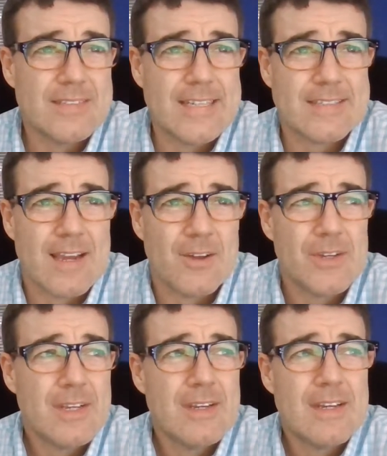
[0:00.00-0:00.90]
T-Town.
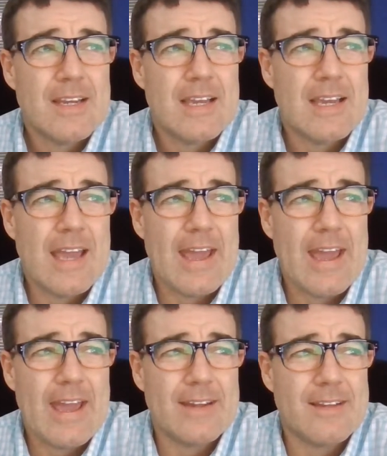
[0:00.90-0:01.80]

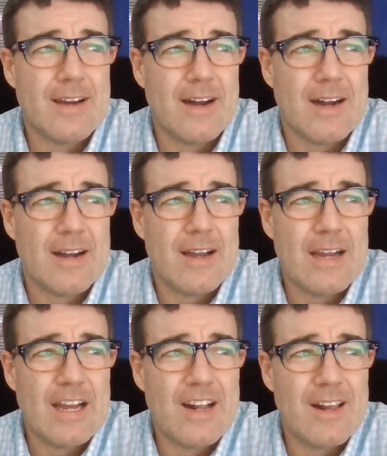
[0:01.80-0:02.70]
And
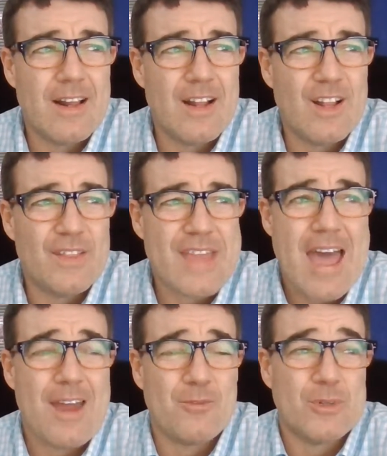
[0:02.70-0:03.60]

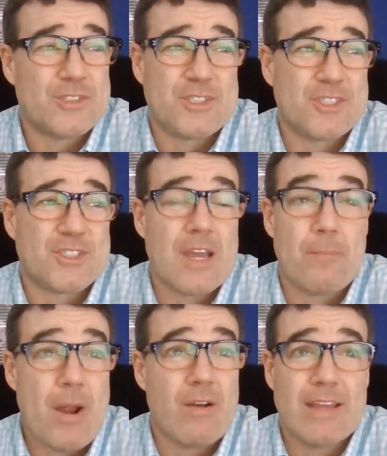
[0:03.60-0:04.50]
that was just,
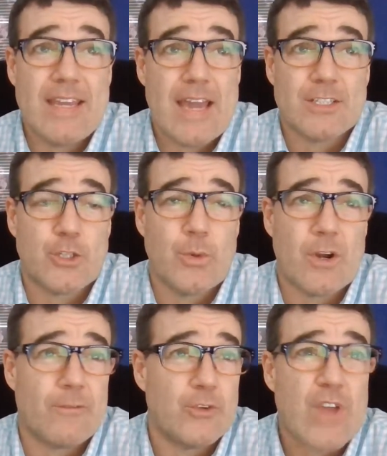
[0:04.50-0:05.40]
apparently he had 2
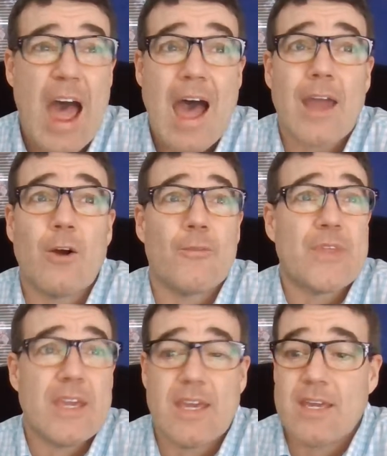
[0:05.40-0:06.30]
interviews. I don't
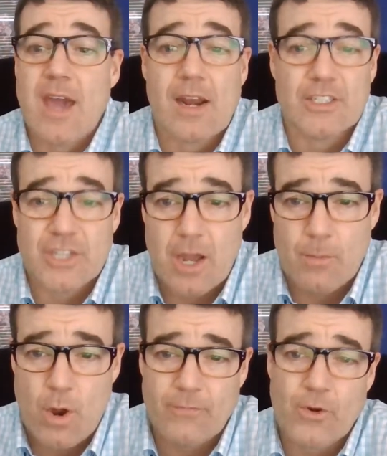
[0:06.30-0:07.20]
think he got a
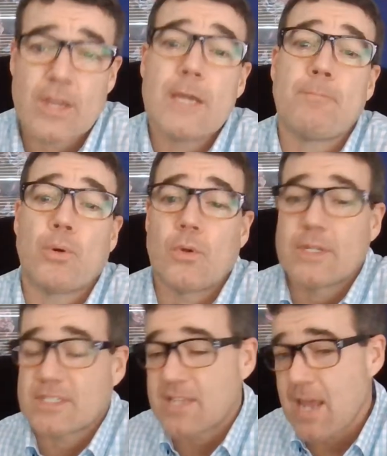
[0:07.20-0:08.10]
job offer. He pulled
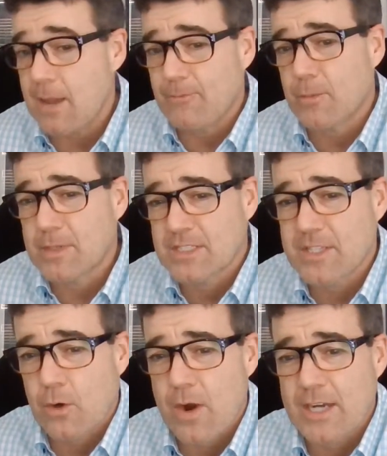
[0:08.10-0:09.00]
his name from
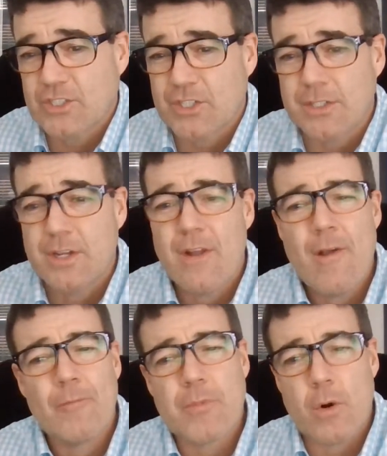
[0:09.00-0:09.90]
consideration.
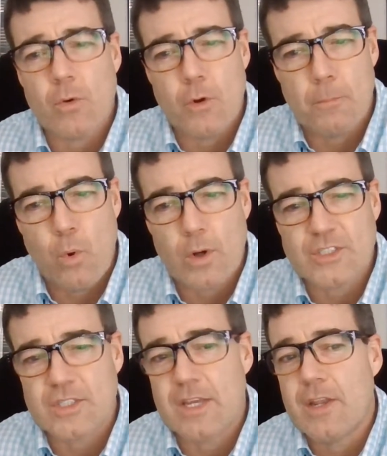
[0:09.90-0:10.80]
There were
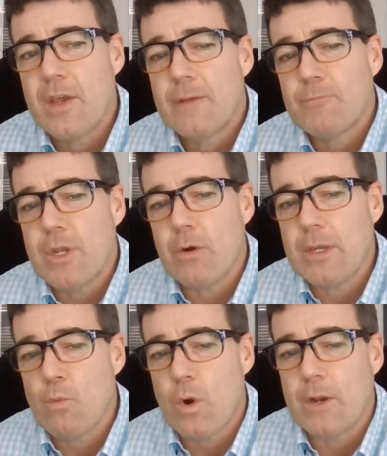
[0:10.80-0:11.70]
reports that,
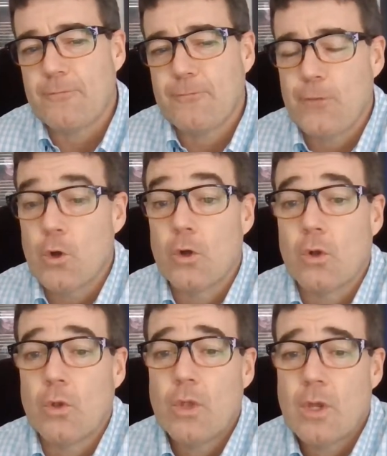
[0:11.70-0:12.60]
he wanted
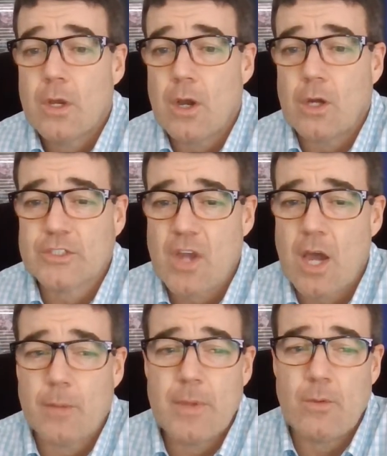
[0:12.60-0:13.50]
full
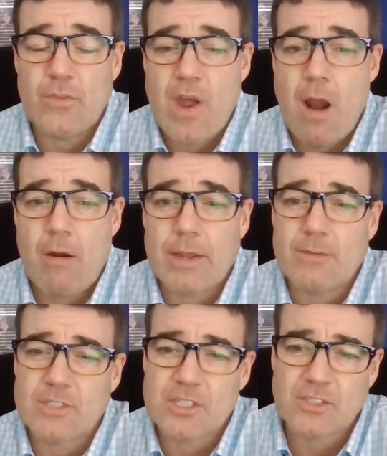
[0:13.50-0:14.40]
autonomy with the hiring
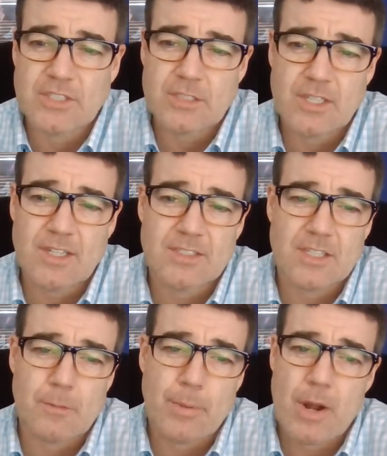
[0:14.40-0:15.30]
of his assistants,
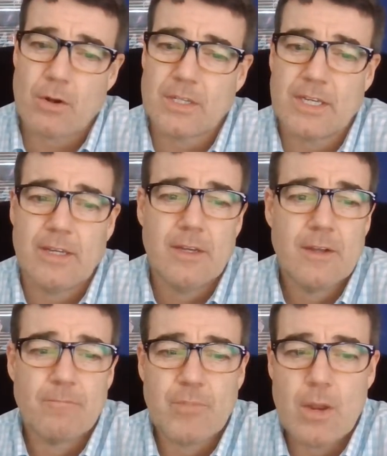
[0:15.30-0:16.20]
and apparently
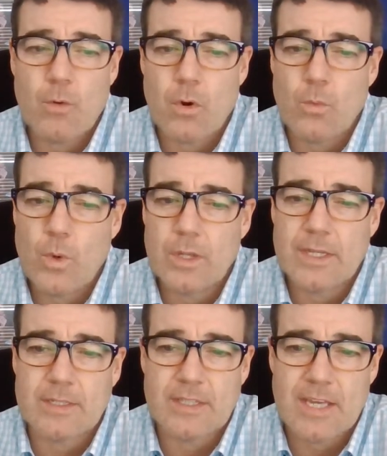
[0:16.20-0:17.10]
they weren't
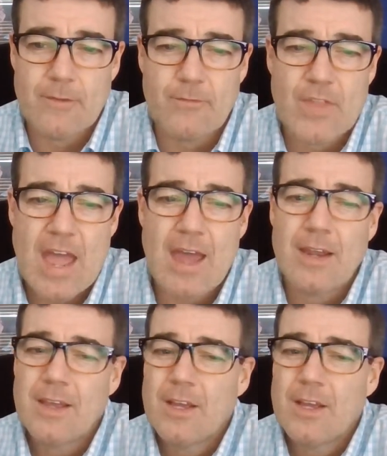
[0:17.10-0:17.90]
willing to give that.